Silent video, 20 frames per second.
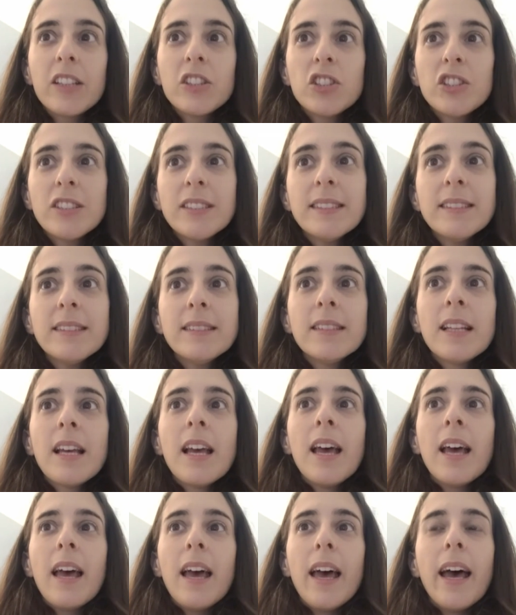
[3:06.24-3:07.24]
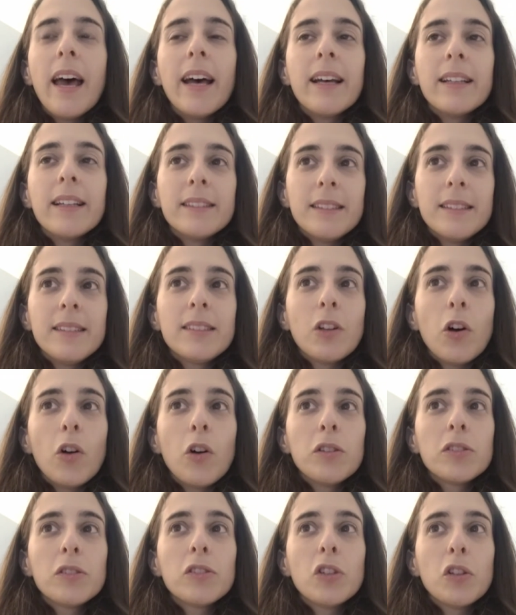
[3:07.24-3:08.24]
section. And it's
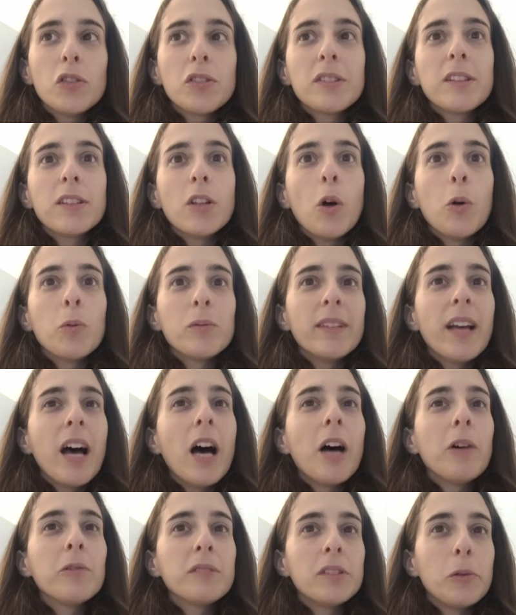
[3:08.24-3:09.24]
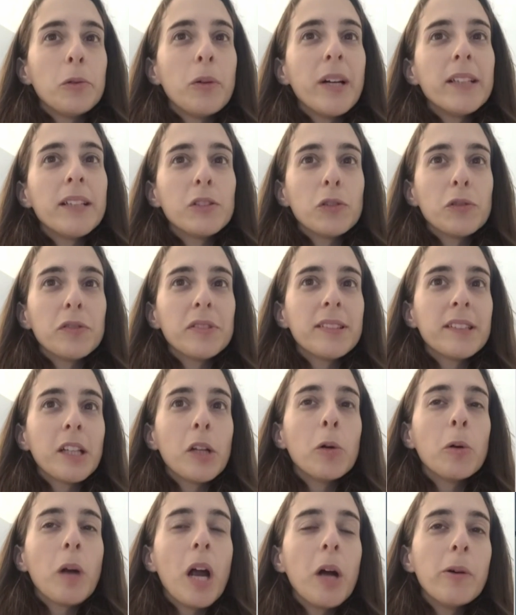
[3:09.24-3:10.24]
also slowed down the rate of
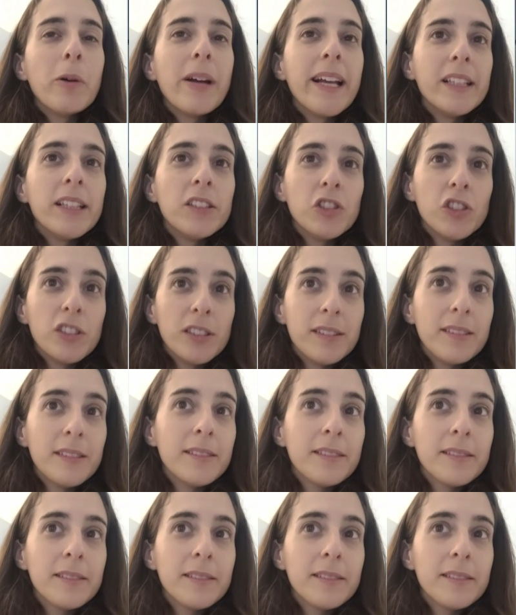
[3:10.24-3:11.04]
cellular aging.